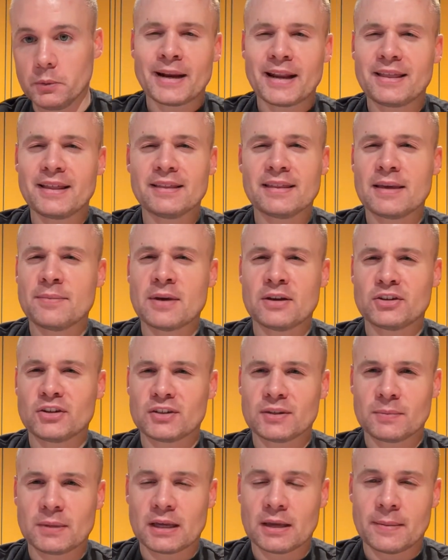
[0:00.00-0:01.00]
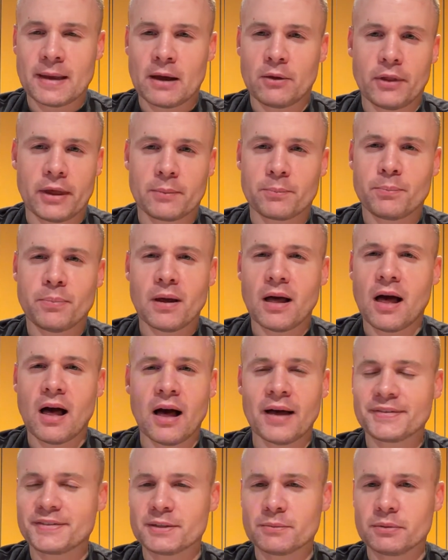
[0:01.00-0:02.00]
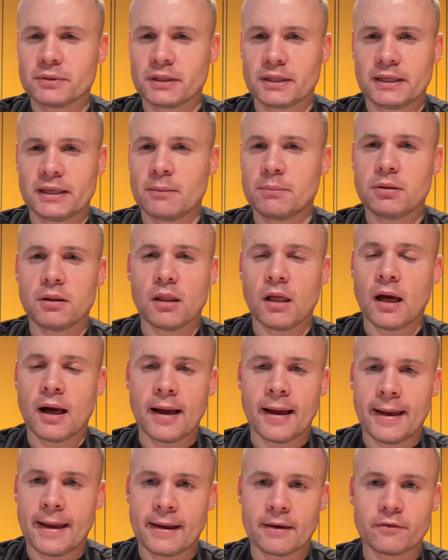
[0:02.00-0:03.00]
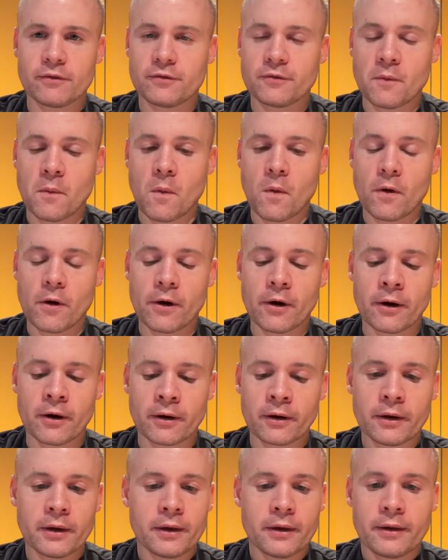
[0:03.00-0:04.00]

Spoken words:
And I think they mentioned something about, like, possibly applying for